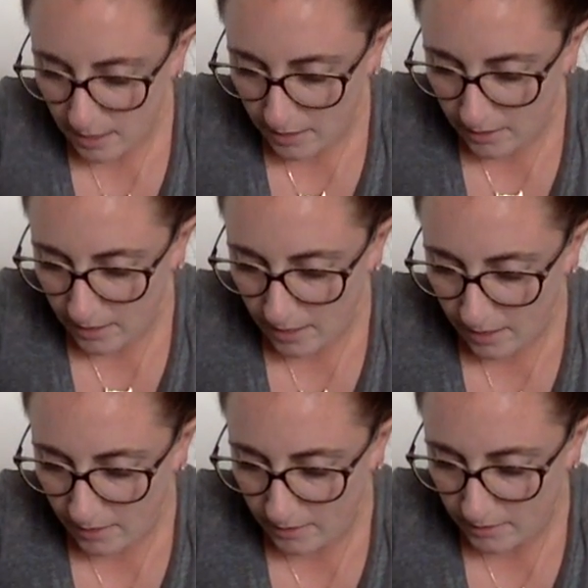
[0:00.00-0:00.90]
And
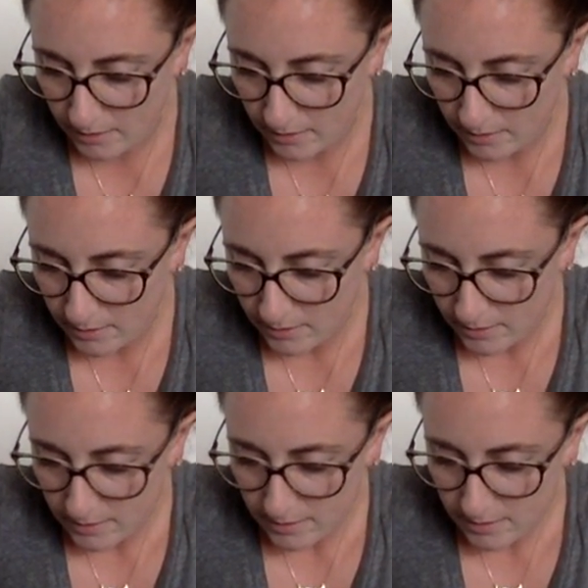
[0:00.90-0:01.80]
again,
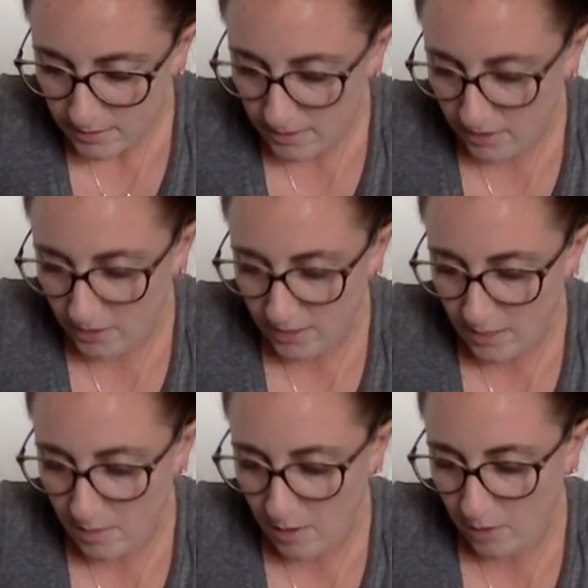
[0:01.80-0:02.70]
decorate
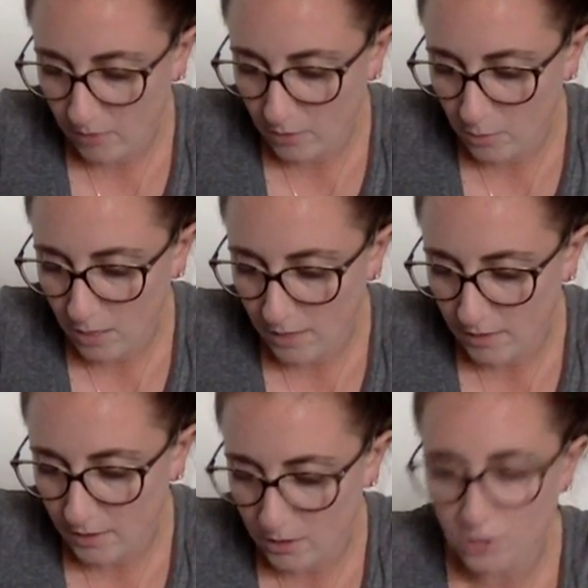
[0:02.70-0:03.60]
them however you want.
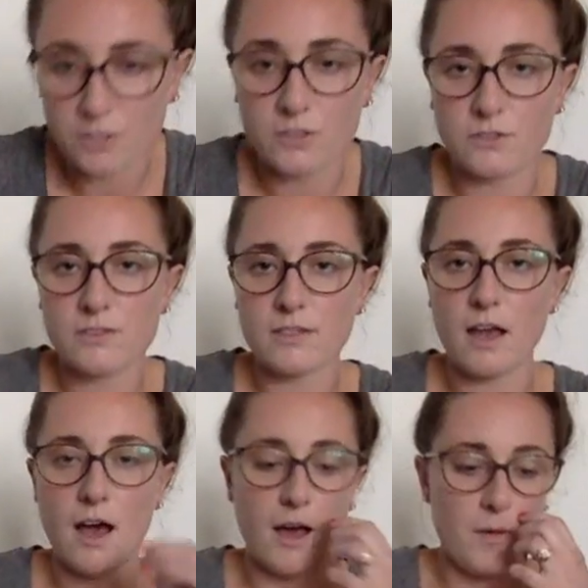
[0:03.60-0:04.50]
They're your shoes.
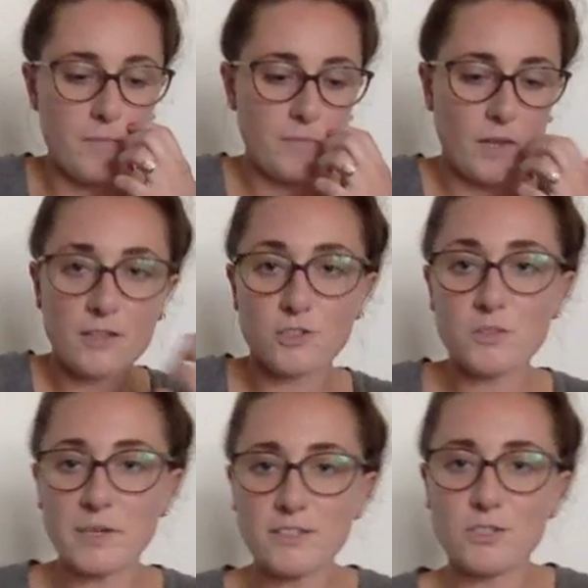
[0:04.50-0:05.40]
Um, just
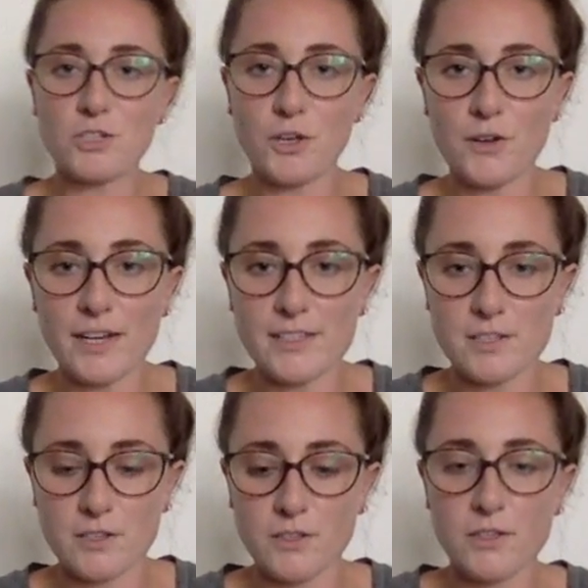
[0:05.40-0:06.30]
wanted to show you guys
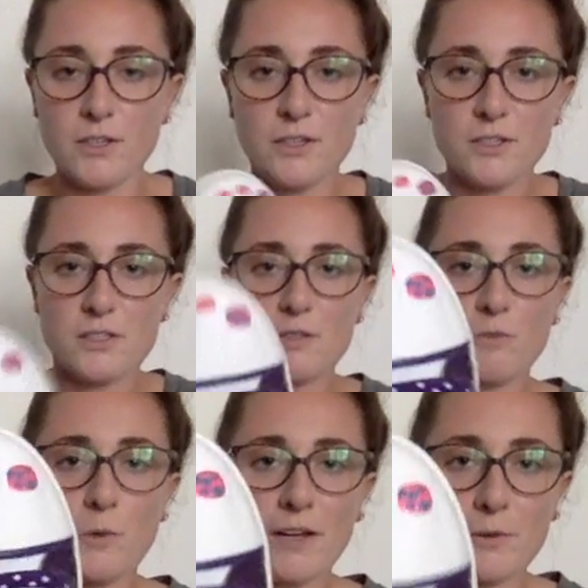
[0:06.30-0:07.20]
a, uh, some
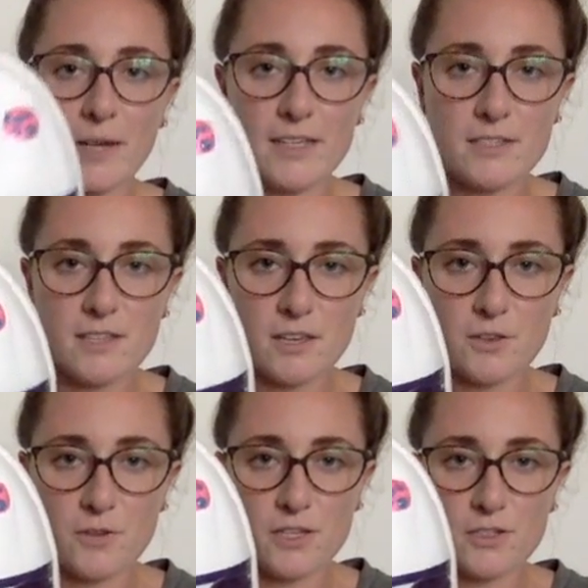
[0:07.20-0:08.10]
quick ways that
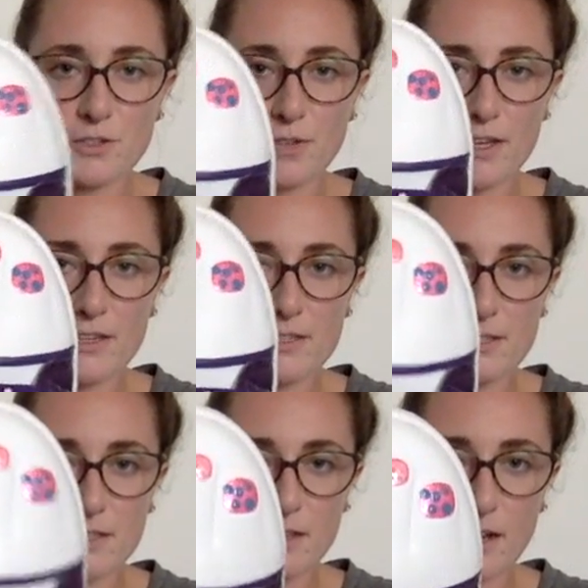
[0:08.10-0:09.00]
you can do this.